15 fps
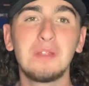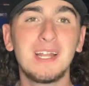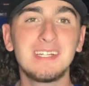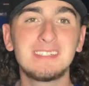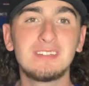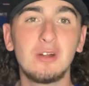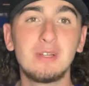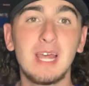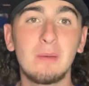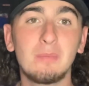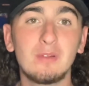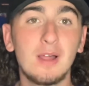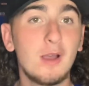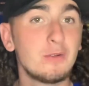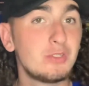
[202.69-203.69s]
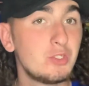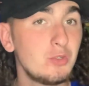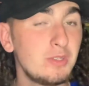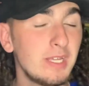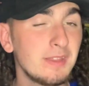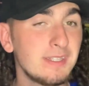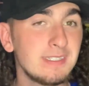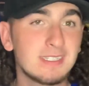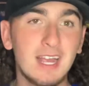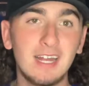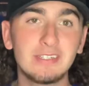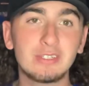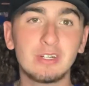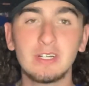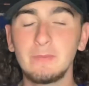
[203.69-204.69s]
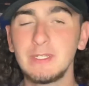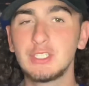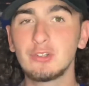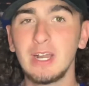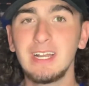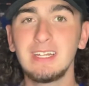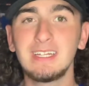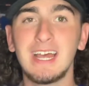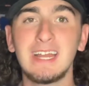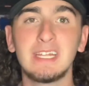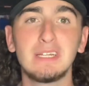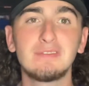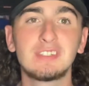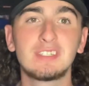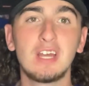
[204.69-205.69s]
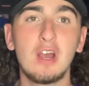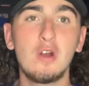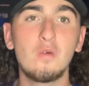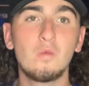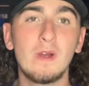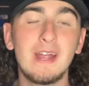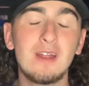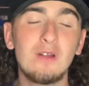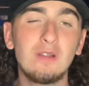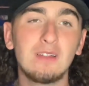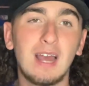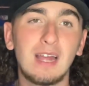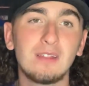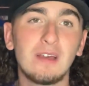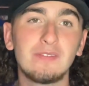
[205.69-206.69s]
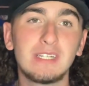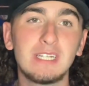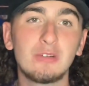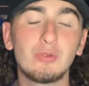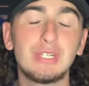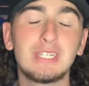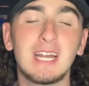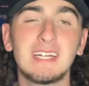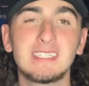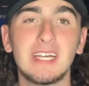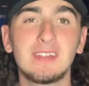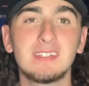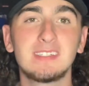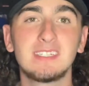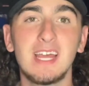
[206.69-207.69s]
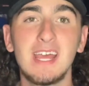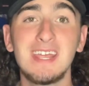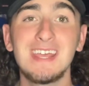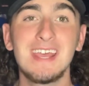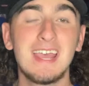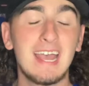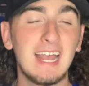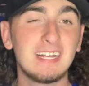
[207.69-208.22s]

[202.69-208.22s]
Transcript: Let us know down below, do you think these guys are going to be traded? And if so, where? I'd love to hear what you guys have to say.